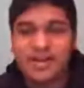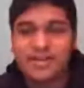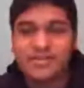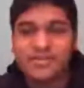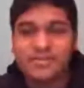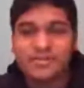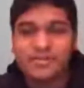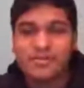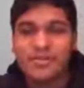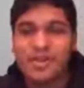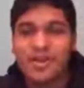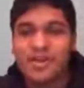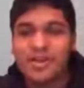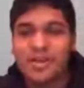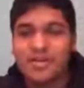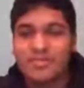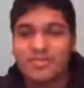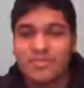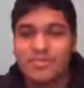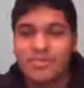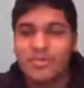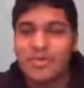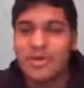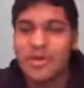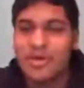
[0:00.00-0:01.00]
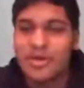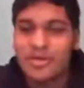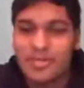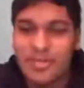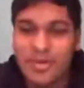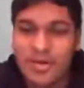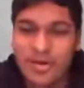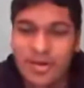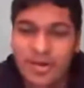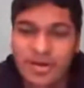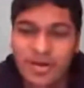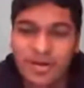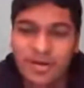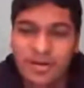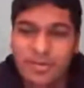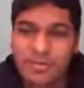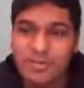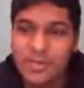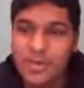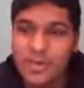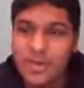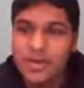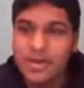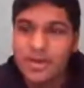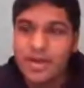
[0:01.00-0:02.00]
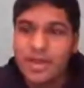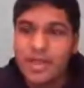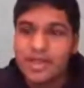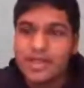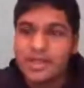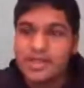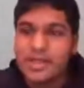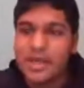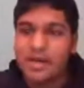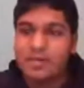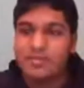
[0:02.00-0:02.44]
yeah, we're gonna preview that game today. So